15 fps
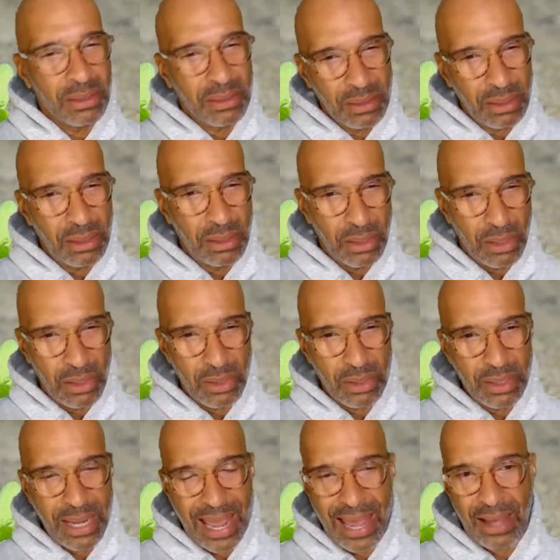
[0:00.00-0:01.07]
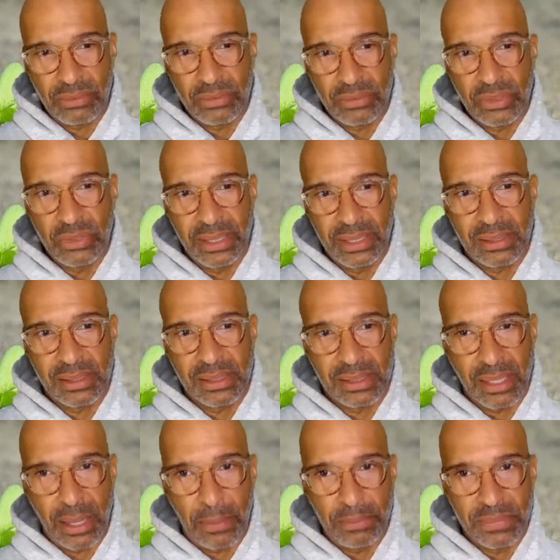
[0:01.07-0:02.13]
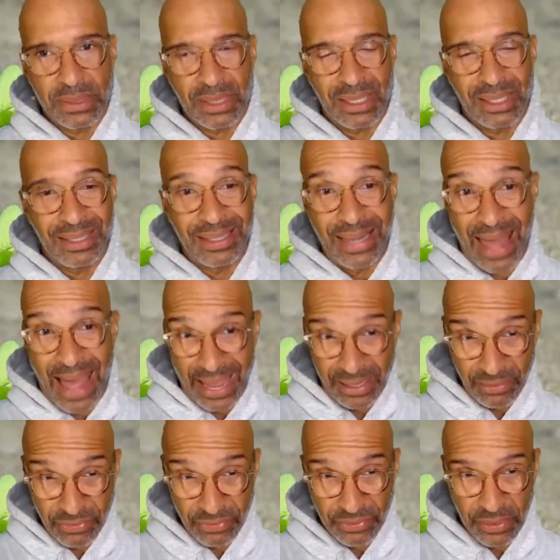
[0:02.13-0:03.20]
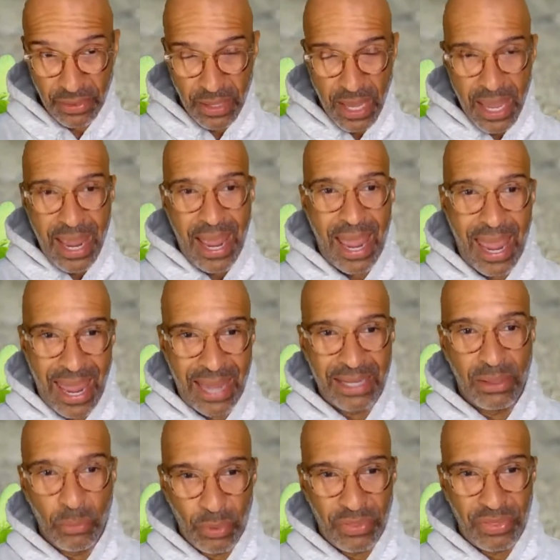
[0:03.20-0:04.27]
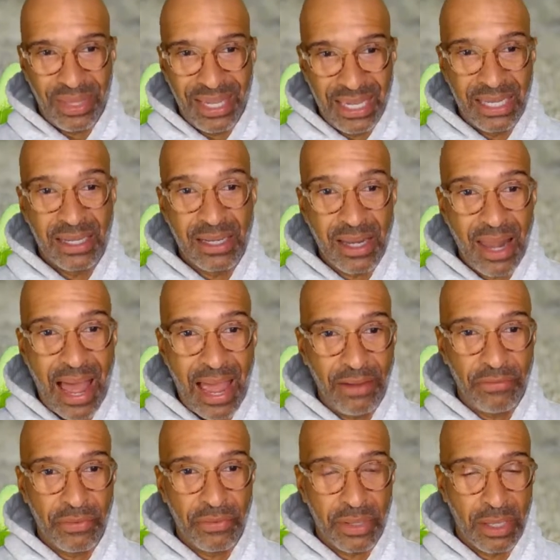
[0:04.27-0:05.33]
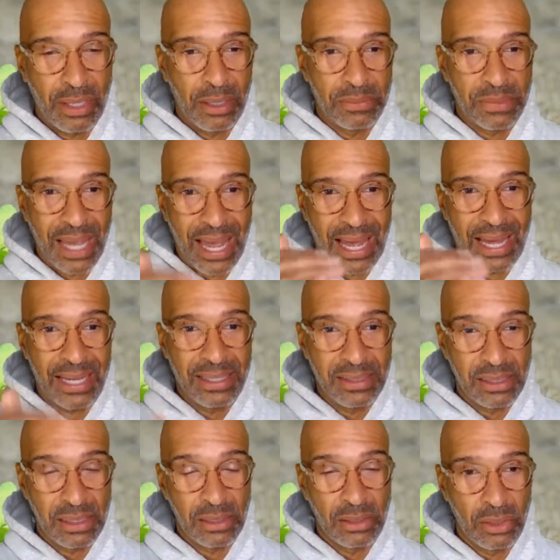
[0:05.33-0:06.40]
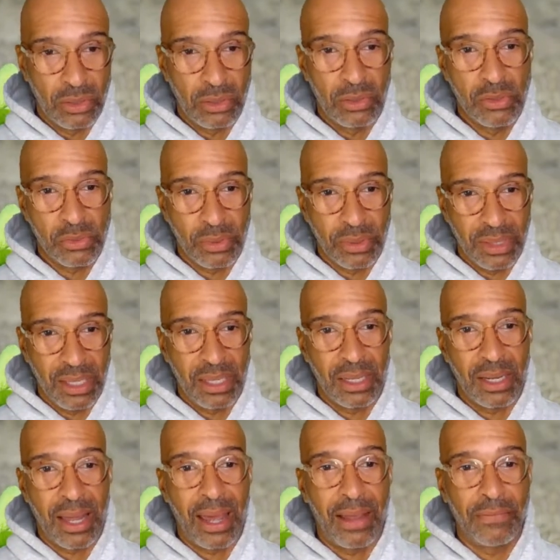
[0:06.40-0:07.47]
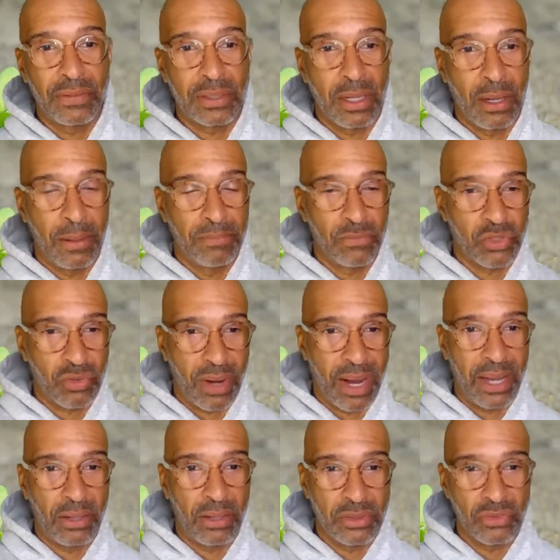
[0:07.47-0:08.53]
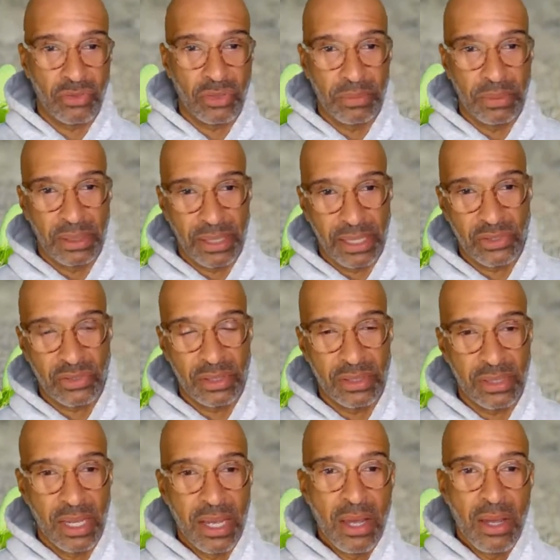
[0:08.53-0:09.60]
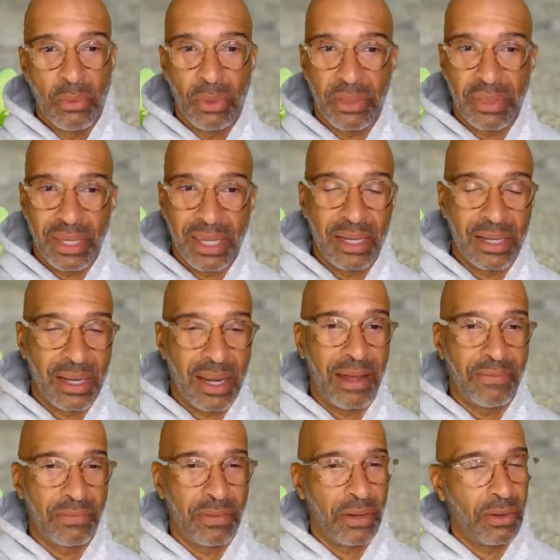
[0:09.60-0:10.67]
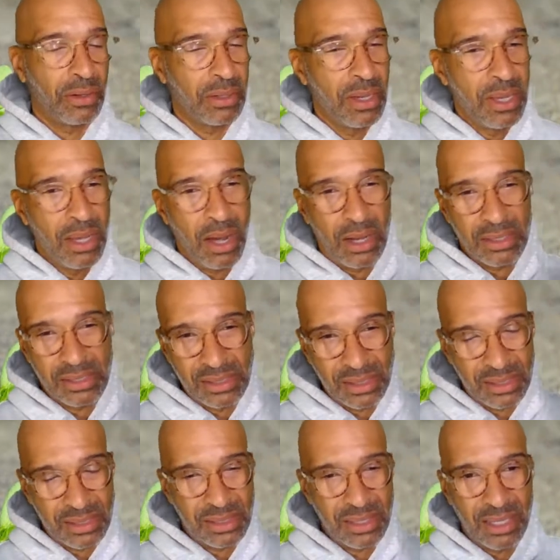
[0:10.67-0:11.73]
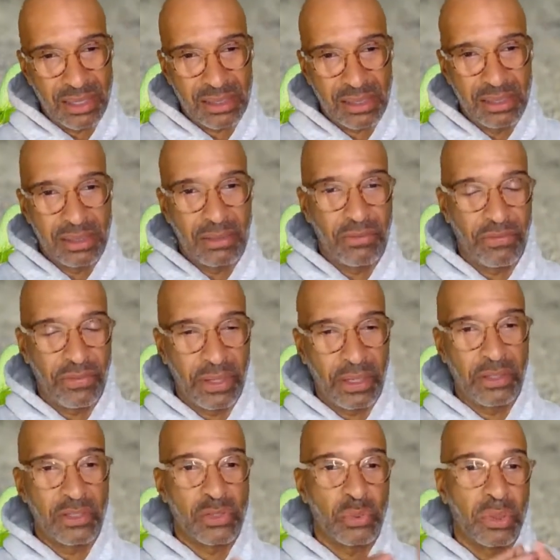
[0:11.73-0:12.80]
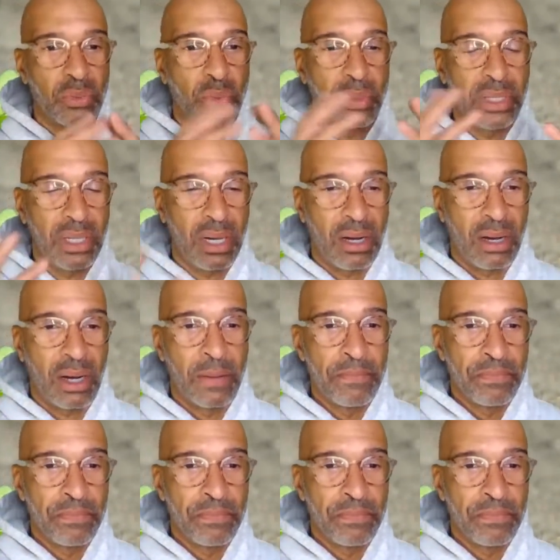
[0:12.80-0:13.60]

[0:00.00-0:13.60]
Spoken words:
learn how to accept life, and within life comes highs and lows, within life come trials and tribulations, within life there are successes and failures. When we are